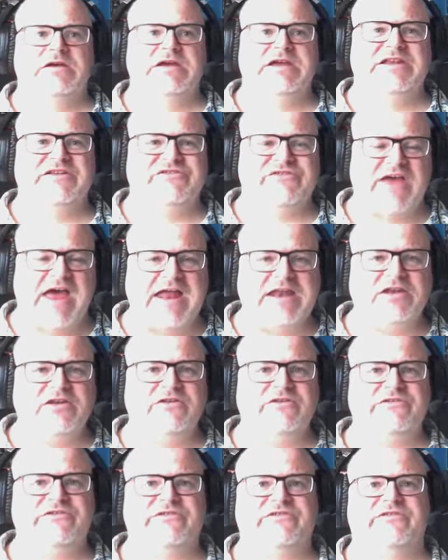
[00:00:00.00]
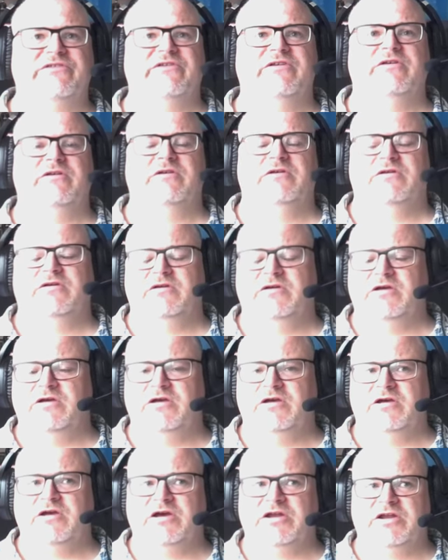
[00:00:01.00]
intense
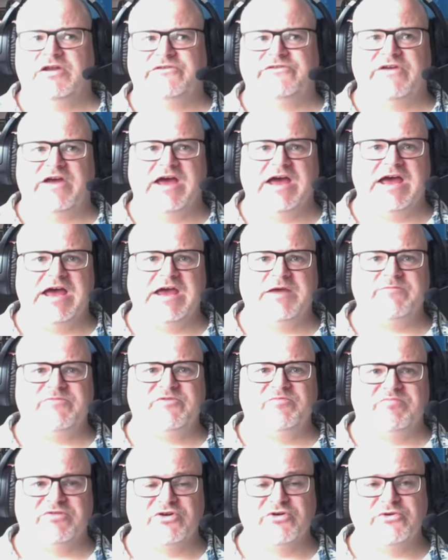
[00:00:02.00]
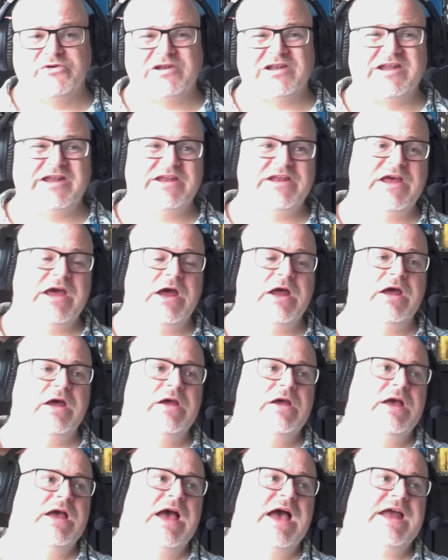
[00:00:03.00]
and at times brutal, and
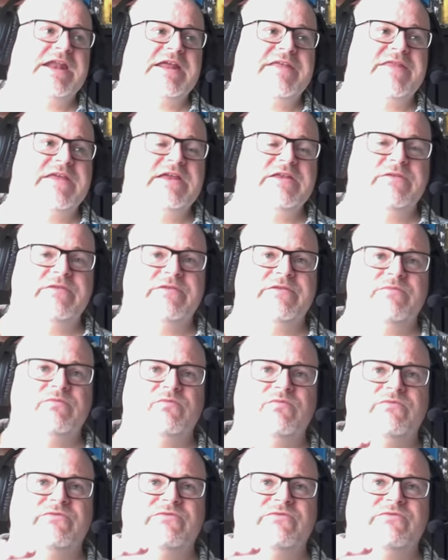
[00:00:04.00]
I think